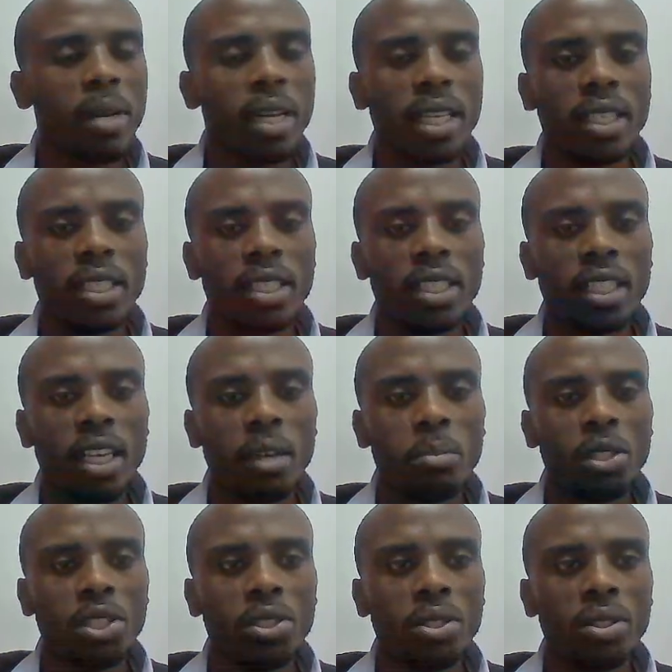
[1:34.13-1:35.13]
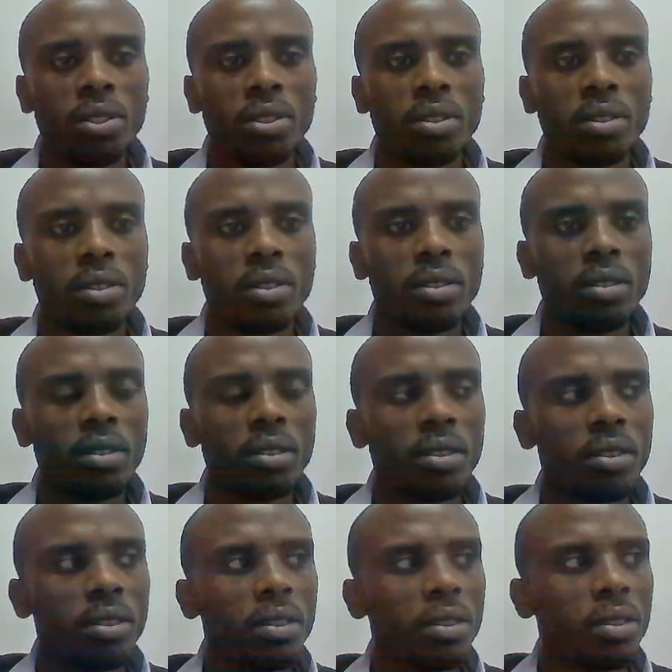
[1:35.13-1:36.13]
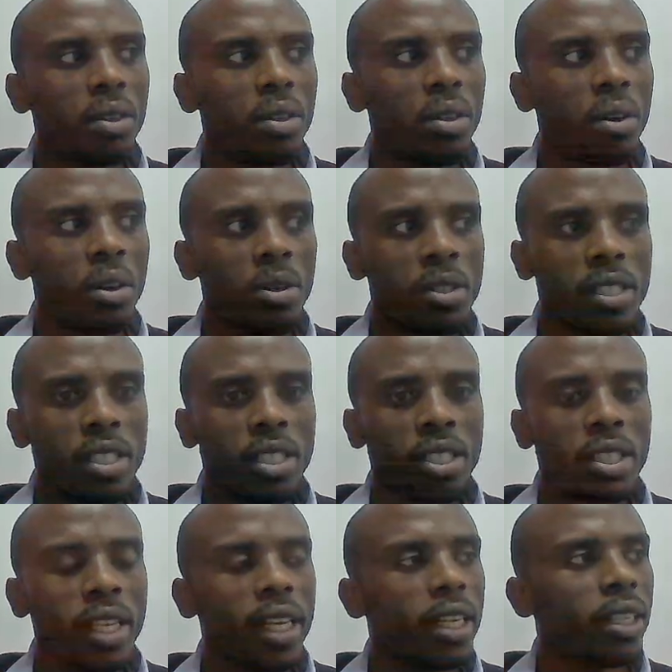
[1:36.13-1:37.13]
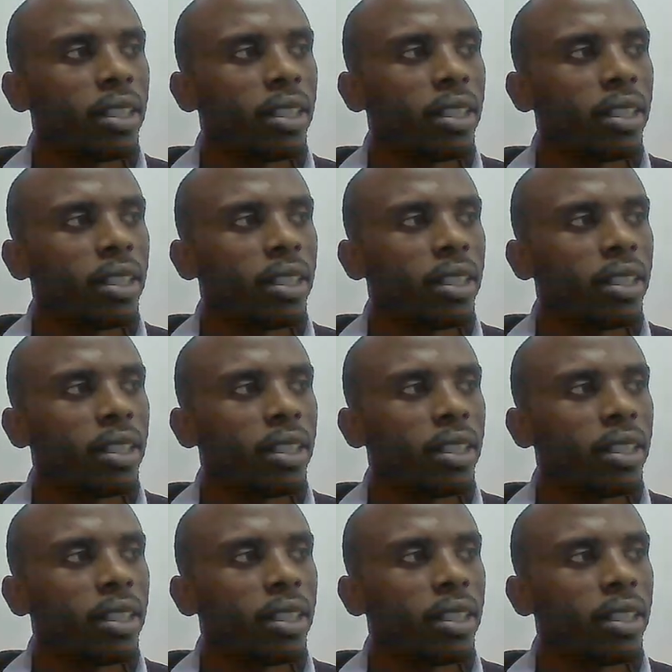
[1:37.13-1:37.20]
terminal or shell,